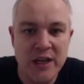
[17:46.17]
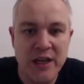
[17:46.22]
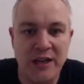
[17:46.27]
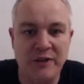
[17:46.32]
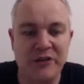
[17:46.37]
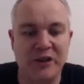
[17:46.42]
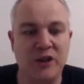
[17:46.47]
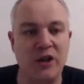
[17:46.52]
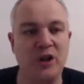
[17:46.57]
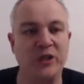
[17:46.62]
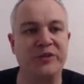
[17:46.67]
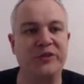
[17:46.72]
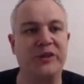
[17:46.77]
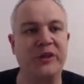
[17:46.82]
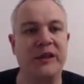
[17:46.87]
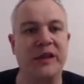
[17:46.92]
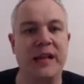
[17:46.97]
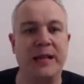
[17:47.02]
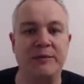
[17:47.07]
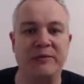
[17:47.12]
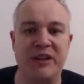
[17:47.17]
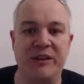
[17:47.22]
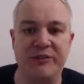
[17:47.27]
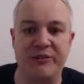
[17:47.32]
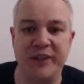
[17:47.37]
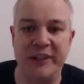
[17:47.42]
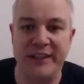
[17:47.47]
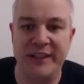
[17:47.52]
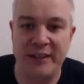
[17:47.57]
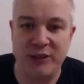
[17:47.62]
As Acosta claims that
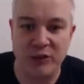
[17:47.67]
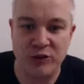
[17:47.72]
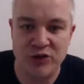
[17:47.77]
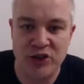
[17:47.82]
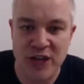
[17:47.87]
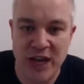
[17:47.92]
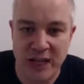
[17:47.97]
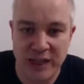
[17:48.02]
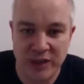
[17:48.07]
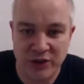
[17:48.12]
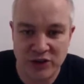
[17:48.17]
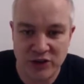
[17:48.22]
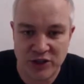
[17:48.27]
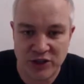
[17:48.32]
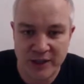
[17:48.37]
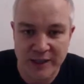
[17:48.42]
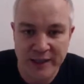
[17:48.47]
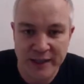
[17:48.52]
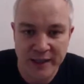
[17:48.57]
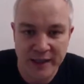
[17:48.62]
free kick unchallenged.